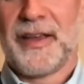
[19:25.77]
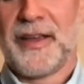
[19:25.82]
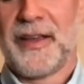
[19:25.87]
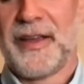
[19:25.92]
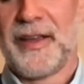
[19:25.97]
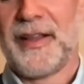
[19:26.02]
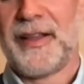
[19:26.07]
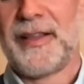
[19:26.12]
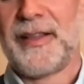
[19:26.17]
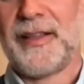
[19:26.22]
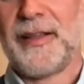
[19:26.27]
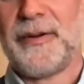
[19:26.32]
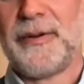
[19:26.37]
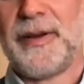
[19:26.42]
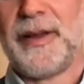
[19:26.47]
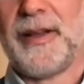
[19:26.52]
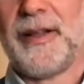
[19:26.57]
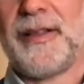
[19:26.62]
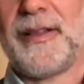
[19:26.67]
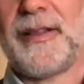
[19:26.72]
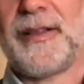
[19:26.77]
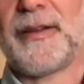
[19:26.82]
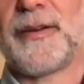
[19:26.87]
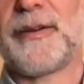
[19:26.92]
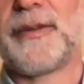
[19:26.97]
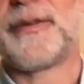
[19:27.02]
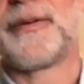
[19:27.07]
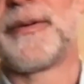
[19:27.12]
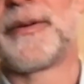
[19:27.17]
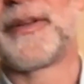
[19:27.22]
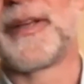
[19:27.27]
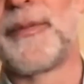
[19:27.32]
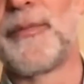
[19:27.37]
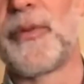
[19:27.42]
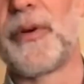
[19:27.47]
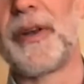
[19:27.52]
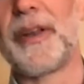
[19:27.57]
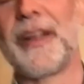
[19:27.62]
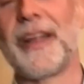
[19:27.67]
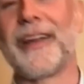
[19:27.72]
Hello. Good
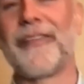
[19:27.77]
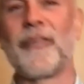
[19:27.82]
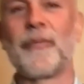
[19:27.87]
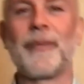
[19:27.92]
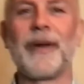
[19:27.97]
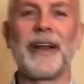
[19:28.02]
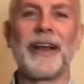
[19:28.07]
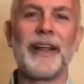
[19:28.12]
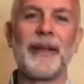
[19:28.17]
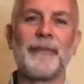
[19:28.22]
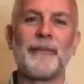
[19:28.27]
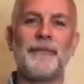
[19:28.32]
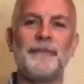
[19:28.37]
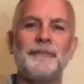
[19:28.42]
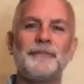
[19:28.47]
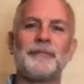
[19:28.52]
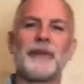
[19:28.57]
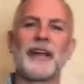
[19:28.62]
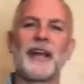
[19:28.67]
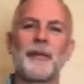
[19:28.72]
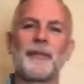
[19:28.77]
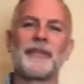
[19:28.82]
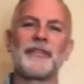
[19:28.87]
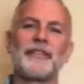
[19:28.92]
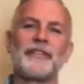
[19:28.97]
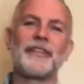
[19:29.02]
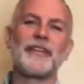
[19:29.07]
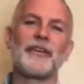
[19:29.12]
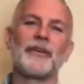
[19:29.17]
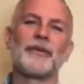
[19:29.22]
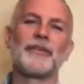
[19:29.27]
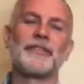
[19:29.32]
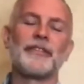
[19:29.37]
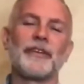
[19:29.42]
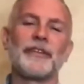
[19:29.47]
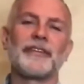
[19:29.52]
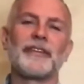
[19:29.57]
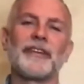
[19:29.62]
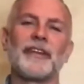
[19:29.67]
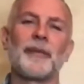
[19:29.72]
morning, everybody. My name is Theo
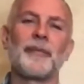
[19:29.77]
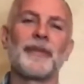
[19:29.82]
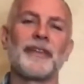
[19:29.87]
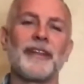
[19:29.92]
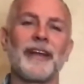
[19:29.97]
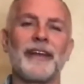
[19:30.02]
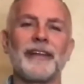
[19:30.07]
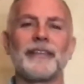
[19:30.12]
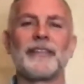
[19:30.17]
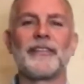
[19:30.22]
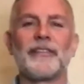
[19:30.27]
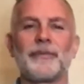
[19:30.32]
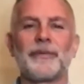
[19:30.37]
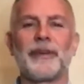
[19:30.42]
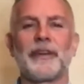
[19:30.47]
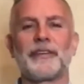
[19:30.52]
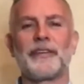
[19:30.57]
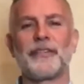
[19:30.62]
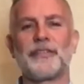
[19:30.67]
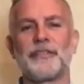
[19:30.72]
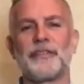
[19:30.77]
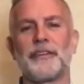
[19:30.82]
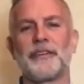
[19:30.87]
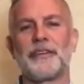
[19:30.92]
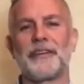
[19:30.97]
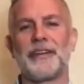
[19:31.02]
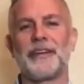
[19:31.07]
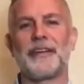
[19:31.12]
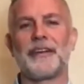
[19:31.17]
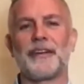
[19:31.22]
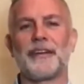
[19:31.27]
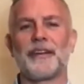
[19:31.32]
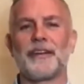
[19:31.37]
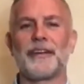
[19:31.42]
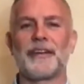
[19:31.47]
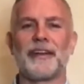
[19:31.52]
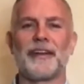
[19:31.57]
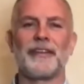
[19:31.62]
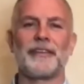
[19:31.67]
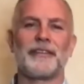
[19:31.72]
Tilton. I'm a licensed practitioner
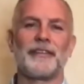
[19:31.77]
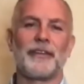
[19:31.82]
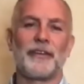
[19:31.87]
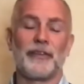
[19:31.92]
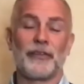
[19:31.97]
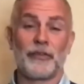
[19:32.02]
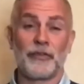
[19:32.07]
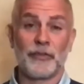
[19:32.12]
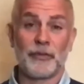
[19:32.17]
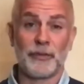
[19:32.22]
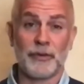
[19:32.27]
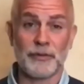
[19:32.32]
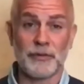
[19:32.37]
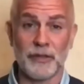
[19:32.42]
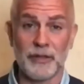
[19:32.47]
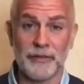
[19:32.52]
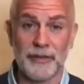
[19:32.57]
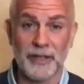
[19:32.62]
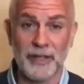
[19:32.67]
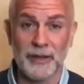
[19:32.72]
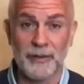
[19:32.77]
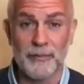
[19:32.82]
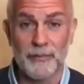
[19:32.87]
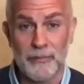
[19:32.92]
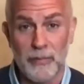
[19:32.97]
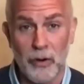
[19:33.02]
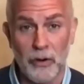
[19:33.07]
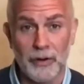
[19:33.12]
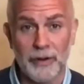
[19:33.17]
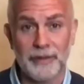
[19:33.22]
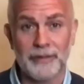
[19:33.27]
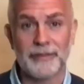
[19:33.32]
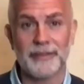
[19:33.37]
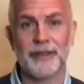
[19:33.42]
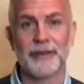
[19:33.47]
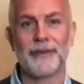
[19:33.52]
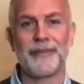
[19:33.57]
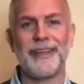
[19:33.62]
here at Centers for Spiritual Living in Morristown.